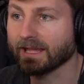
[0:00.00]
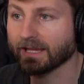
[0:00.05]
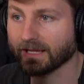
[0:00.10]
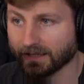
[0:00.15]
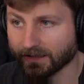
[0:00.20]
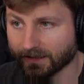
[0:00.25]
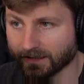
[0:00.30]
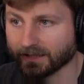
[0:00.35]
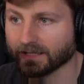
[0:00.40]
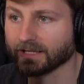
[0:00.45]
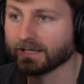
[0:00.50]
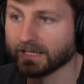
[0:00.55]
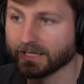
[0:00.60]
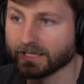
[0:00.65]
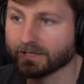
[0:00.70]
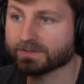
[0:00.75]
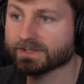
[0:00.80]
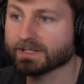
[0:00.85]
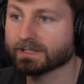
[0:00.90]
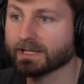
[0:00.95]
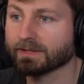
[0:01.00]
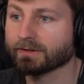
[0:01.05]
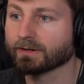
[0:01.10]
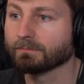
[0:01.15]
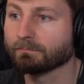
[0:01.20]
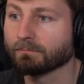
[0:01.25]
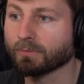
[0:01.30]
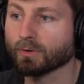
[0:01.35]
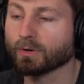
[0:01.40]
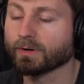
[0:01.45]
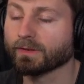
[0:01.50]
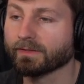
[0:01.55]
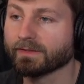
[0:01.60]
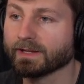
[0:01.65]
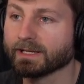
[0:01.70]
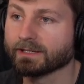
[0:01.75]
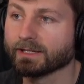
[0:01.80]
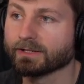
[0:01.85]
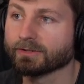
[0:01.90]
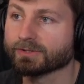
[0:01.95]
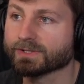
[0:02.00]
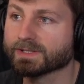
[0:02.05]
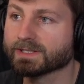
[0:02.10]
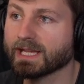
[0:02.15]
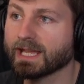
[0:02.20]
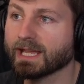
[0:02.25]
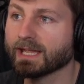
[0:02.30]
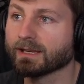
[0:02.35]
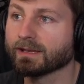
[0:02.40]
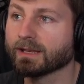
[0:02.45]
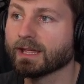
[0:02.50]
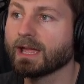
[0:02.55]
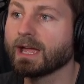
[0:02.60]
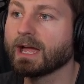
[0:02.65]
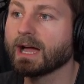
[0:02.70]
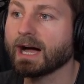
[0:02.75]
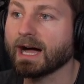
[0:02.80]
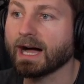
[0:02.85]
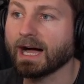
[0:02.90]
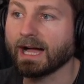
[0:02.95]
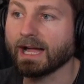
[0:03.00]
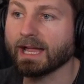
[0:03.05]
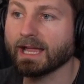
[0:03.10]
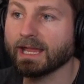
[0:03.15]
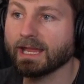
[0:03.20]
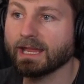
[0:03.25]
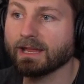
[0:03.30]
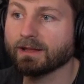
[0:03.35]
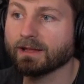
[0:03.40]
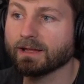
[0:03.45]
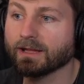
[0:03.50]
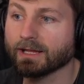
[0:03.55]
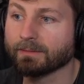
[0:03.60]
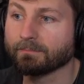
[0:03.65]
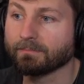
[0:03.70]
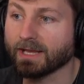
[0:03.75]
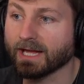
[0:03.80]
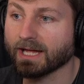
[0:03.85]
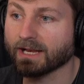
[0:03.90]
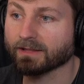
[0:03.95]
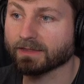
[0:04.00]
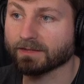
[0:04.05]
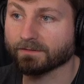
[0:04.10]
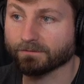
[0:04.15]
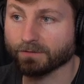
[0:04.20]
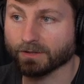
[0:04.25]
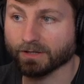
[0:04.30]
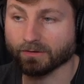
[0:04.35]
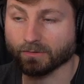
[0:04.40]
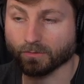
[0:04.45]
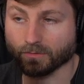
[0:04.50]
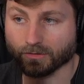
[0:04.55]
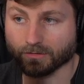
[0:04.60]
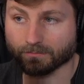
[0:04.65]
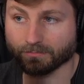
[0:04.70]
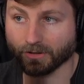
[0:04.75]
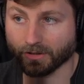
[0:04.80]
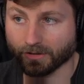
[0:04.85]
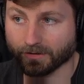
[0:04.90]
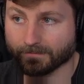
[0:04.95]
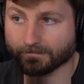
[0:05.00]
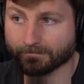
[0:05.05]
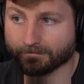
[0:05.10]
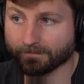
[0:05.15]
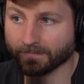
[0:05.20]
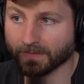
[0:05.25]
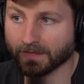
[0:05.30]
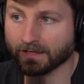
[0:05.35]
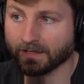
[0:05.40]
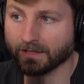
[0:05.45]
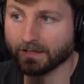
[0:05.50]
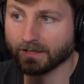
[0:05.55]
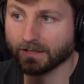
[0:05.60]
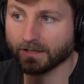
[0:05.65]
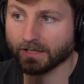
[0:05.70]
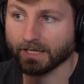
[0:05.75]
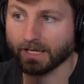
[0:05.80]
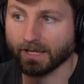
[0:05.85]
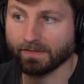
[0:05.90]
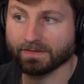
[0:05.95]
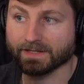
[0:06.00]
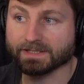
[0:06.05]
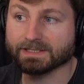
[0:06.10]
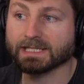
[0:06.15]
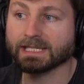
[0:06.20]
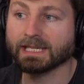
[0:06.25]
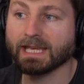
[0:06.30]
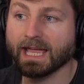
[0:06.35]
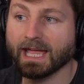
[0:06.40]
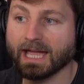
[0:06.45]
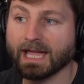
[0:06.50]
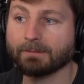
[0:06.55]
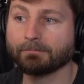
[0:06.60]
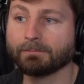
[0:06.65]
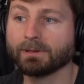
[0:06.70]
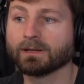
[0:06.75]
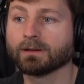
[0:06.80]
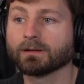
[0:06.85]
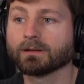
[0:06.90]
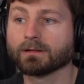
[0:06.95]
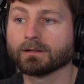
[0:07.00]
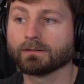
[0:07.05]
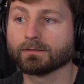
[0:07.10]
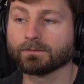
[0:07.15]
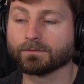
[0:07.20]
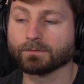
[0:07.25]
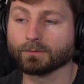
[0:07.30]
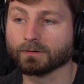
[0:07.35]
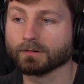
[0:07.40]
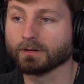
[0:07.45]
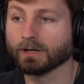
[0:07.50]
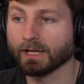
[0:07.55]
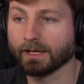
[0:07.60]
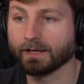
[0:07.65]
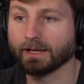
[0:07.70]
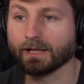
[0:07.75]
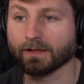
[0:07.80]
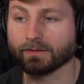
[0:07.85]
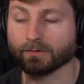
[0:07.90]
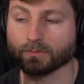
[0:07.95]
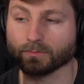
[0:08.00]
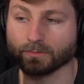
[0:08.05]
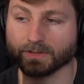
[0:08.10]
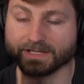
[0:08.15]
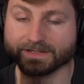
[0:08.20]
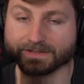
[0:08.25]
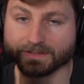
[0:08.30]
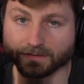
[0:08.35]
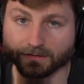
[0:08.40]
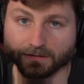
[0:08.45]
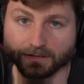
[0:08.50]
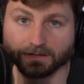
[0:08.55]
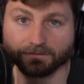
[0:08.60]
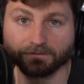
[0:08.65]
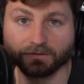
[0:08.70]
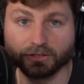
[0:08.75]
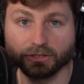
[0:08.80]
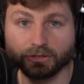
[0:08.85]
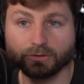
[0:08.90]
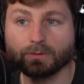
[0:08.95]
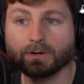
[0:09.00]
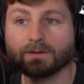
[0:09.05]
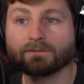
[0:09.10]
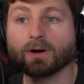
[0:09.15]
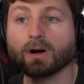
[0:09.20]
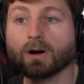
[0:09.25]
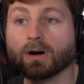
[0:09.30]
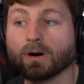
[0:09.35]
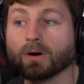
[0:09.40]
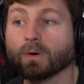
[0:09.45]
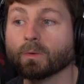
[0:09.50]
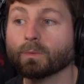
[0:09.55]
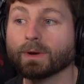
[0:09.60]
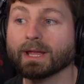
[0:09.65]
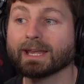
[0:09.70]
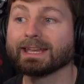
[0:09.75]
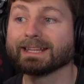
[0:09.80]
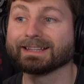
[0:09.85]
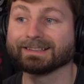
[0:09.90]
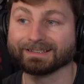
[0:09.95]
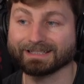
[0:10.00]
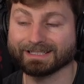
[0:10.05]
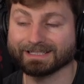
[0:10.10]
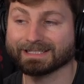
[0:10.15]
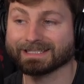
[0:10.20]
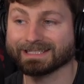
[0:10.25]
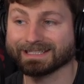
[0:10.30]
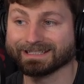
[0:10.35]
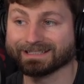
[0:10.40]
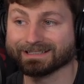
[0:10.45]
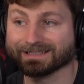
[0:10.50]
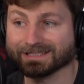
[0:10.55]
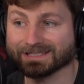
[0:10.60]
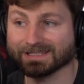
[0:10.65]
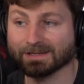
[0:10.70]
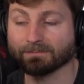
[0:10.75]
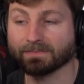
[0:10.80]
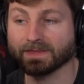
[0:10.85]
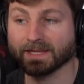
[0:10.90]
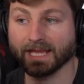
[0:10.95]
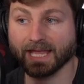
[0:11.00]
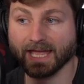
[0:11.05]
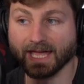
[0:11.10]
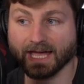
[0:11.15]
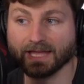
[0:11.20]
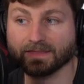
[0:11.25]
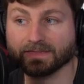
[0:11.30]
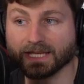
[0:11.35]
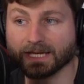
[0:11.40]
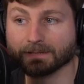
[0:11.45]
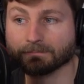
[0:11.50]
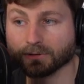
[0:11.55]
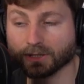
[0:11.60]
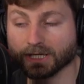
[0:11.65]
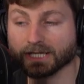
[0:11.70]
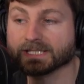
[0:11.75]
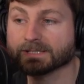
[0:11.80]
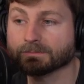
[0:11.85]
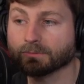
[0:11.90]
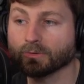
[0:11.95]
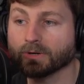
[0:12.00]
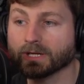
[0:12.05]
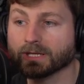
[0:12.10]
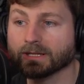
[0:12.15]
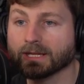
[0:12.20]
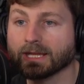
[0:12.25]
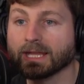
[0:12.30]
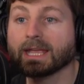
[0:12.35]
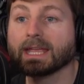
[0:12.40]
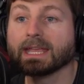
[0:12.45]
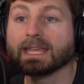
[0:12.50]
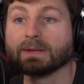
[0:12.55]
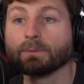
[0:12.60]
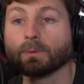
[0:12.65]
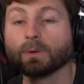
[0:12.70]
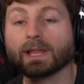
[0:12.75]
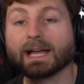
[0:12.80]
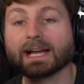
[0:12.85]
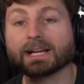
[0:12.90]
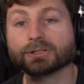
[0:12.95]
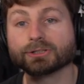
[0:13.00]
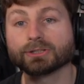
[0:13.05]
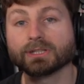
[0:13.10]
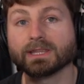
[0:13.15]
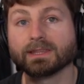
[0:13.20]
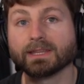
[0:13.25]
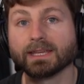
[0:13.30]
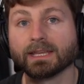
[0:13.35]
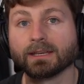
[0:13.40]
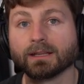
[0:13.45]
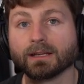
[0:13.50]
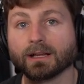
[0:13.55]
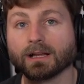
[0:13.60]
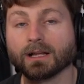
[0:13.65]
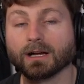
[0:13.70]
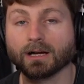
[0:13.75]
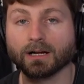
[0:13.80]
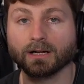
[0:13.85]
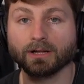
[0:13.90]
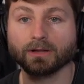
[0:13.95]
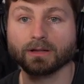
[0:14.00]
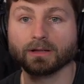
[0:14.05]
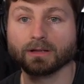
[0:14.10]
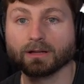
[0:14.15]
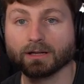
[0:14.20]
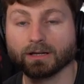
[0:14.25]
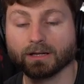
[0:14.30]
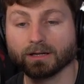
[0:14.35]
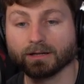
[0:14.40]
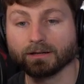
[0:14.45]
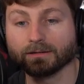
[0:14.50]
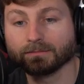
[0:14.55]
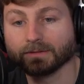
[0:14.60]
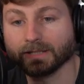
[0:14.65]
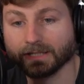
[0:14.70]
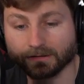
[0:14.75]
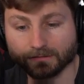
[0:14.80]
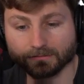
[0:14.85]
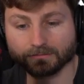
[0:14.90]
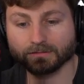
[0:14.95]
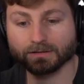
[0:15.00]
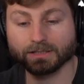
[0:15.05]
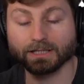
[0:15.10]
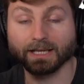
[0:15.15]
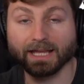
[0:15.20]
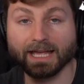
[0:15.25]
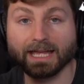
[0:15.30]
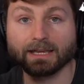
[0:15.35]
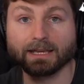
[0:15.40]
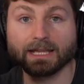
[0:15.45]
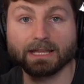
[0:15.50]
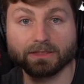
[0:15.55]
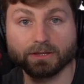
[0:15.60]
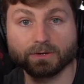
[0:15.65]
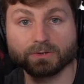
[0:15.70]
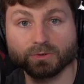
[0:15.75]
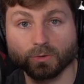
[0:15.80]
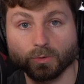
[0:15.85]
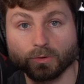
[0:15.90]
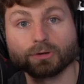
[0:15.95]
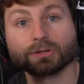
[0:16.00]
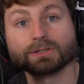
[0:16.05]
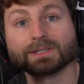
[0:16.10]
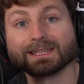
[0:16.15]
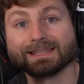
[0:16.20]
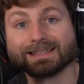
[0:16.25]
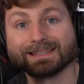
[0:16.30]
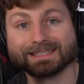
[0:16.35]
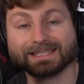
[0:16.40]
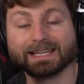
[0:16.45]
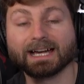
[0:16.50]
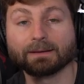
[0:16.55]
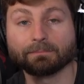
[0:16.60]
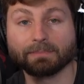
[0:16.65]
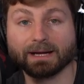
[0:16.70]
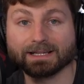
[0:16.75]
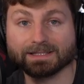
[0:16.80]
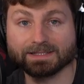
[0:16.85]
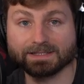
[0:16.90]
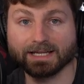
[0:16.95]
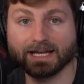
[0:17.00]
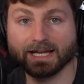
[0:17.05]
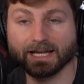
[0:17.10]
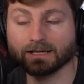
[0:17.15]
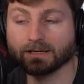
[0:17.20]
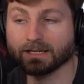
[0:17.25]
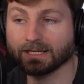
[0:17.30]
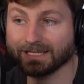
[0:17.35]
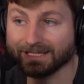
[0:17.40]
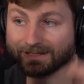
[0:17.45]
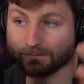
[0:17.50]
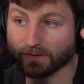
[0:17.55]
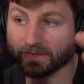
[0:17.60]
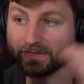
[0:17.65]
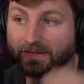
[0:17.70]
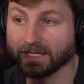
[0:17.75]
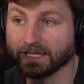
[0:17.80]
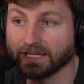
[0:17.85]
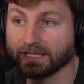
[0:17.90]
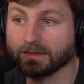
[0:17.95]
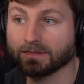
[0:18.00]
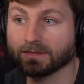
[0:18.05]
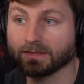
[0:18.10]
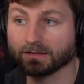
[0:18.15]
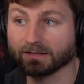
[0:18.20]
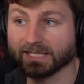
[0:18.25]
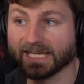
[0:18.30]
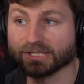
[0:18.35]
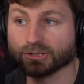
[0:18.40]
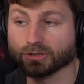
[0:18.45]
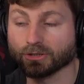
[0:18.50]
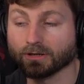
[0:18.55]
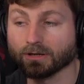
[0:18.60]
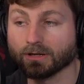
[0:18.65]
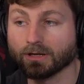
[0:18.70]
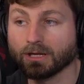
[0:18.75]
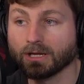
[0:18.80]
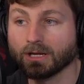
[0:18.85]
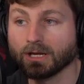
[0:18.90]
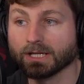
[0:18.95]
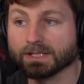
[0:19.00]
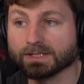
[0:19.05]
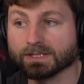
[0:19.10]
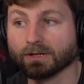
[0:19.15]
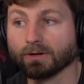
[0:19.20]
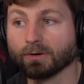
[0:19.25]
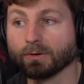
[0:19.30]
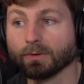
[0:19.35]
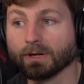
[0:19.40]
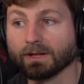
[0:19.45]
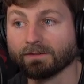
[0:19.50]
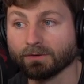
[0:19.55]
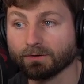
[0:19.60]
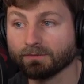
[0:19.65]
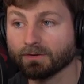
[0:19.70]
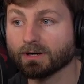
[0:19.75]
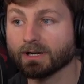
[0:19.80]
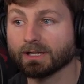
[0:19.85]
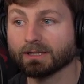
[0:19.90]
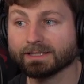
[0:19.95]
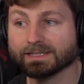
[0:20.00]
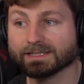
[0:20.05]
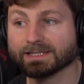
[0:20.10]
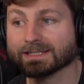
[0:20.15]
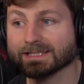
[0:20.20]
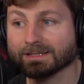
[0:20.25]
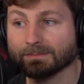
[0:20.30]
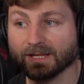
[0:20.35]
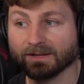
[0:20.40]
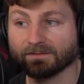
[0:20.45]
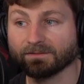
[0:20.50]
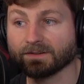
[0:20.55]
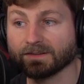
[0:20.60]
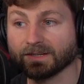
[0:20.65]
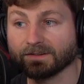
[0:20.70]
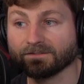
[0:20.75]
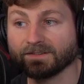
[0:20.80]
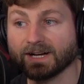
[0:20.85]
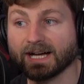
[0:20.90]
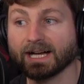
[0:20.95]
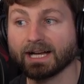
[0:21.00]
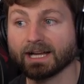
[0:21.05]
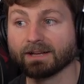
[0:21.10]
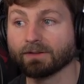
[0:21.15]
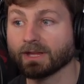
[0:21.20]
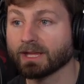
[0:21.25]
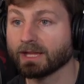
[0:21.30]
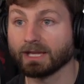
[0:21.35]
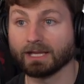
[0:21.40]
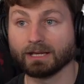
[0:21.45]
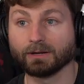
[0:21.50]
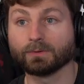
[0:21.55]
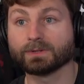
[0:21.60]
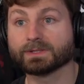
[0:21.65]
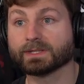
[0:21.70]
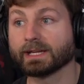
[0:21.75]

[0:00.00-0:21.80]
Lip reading: here's another important thing to understand. I am not at the front of the order book. This can happen for another reason. If you have already listed something at that price point, it will actually then concatenate those orders side by side within the ledger. So if you've already listed something at 55 and it was like